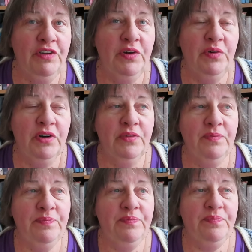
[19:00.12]
viewer
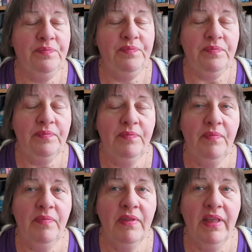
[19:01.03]

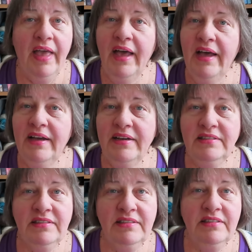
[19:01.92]

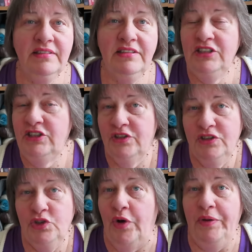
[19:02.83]
and you're
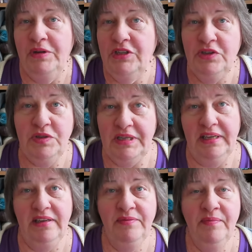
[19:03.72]
enjoying what you
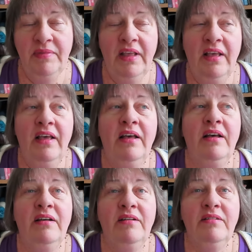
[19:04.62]
see,
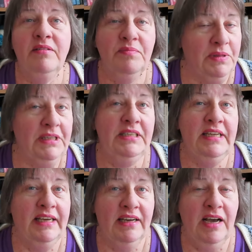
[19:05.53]
please
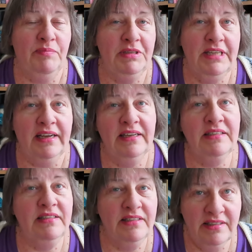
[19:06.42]
take a couple
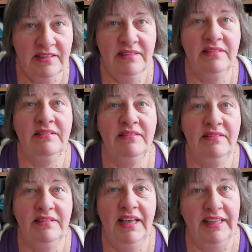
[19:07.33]
seconds,
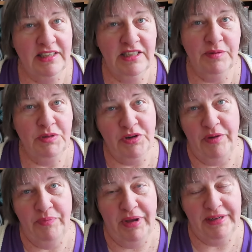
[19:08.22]
hit the
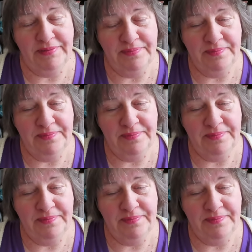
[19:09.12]
subscribe button.